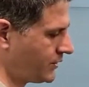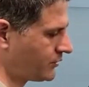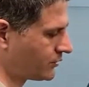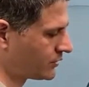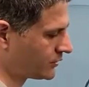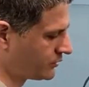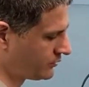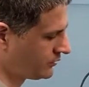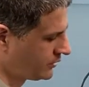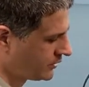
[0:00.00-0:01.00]
in order
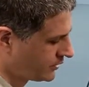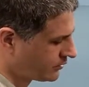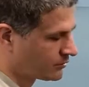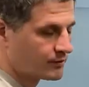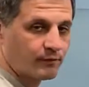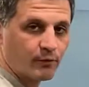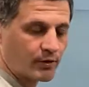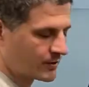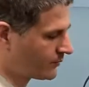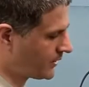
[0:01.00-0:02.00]
to hold the
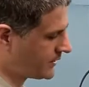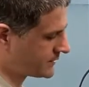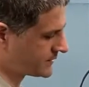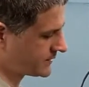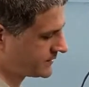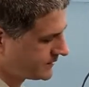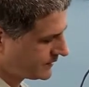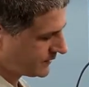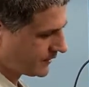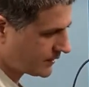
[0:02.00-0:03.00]
fork in place
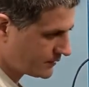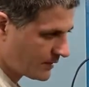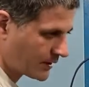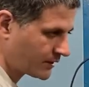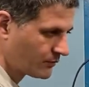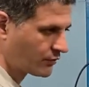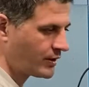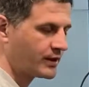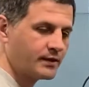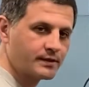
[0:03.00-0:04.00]
and make it more
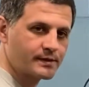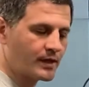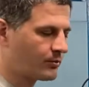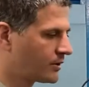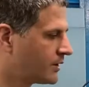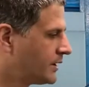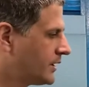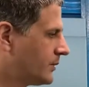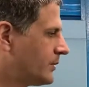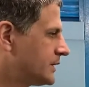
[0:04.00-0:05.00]
rigid and stable.
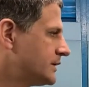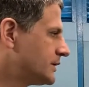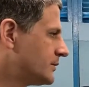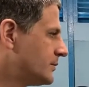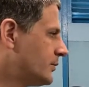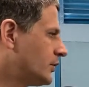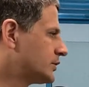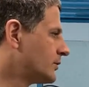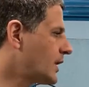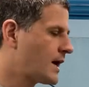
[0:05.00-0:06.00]
But the
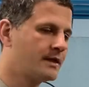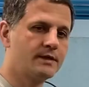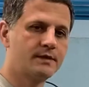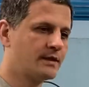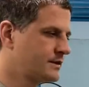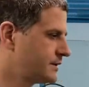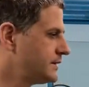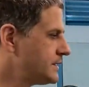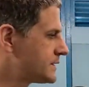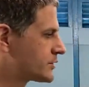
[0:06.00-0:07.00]
bottom line is that
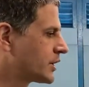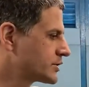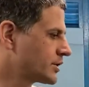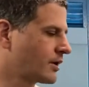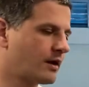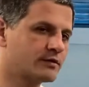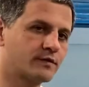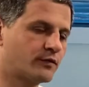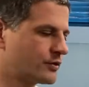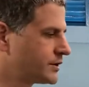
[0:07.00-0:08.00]
this structure allows
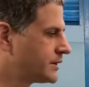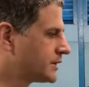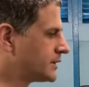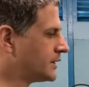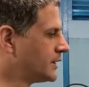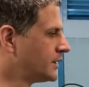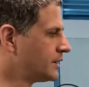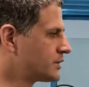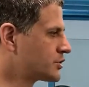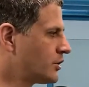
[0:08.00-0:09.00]
for the
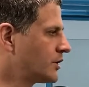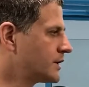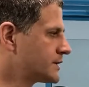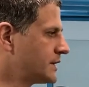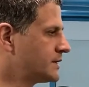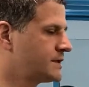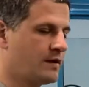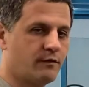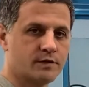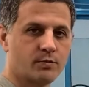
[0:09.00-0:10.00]
strongest and
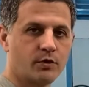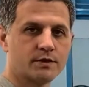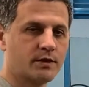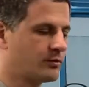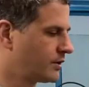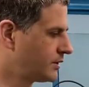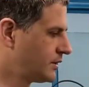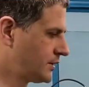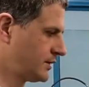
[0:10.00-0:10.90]
stiffest possible